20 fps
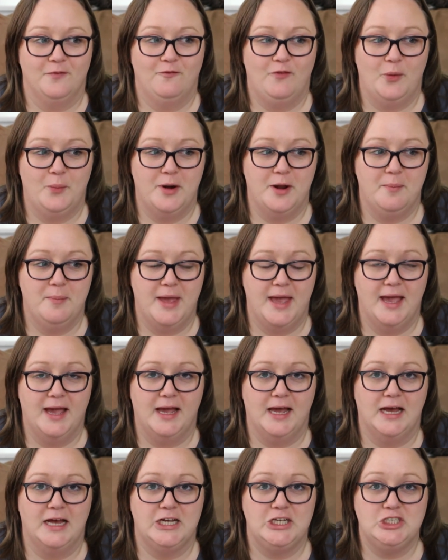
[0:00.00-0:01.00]
If I want to
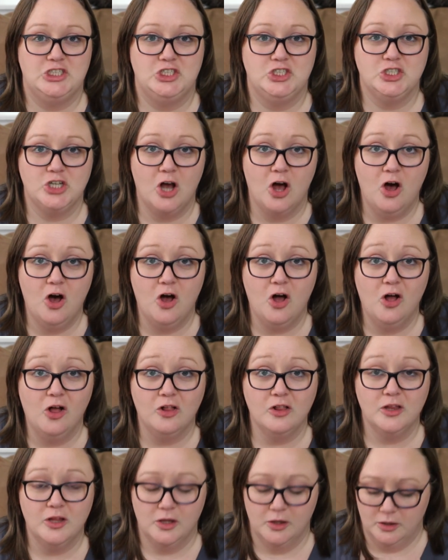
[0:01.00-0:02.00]
make a
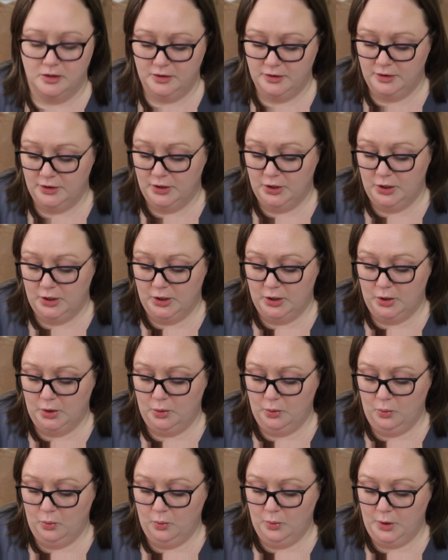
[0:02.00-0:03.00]
shawl
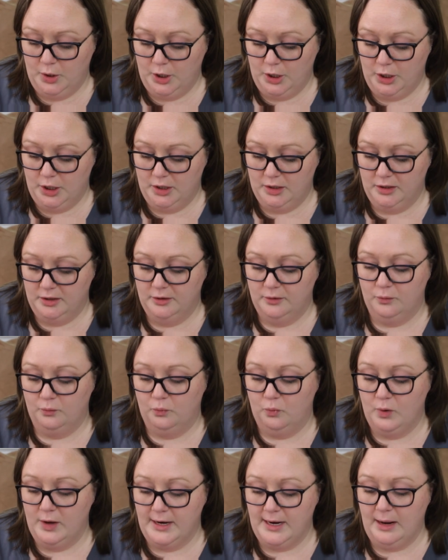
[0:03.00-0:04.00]
or
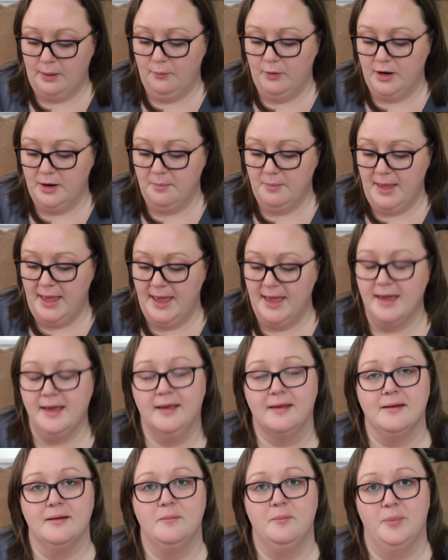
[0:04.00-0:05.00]
what I want to
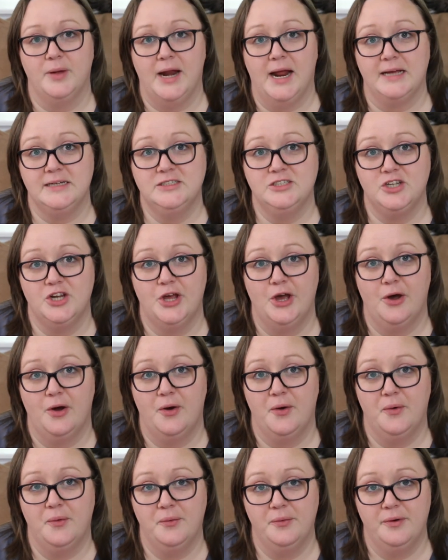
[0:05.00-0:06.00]
make, but I
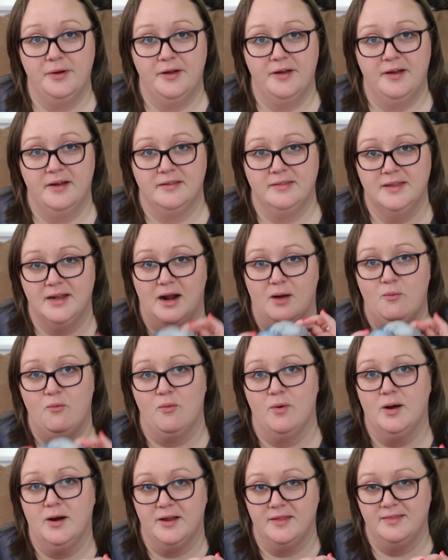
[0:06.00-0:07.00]
know that I
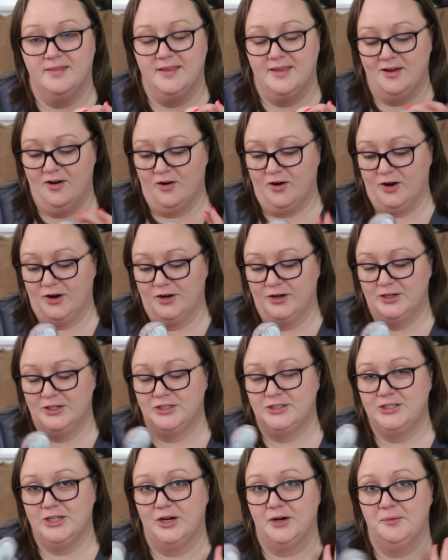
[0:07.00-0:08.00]
wanted the yarn.
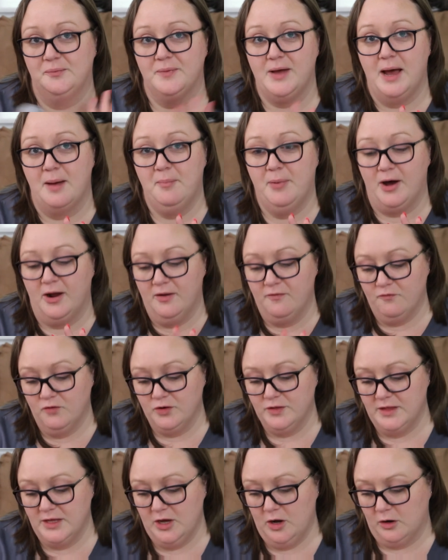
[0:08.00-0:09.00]
So I bought it
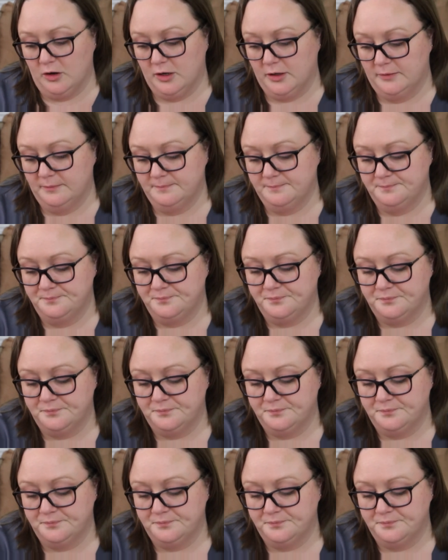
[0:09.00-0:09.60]
for the yarn.